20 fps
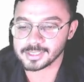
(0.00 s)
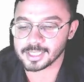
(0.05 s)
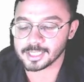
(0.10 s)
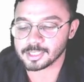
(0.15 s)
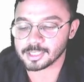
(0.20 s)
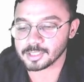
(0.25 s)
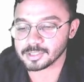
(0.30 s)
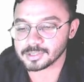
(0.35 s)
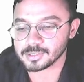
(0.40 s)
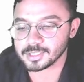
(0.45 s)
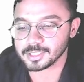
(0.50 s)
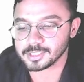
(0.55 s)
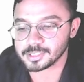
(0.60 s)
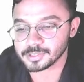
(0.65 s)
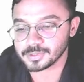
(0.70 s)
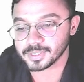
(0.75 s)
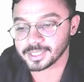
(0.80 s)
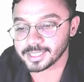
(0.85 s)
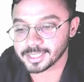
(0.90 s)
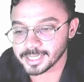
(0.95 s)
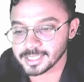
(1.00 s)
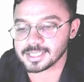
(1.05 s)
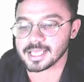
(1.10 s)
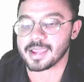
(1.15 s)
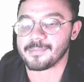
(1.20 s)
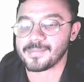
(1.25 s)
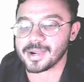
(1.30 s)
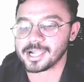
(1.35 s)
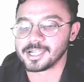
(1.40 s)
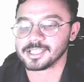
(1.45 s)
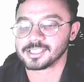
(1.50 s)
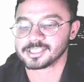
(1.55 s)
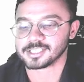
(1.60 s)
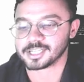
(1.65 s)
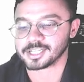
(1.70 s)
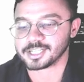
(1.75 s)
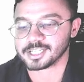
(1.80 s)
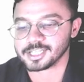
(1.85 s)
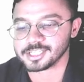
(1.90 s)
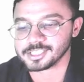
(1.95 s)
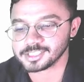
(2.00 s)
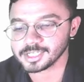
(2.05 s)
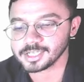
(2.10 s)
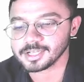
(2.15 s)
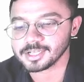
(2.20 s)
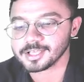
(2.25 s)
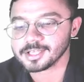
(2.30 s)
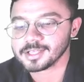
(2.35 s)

that also leads to increased hepatic circulation,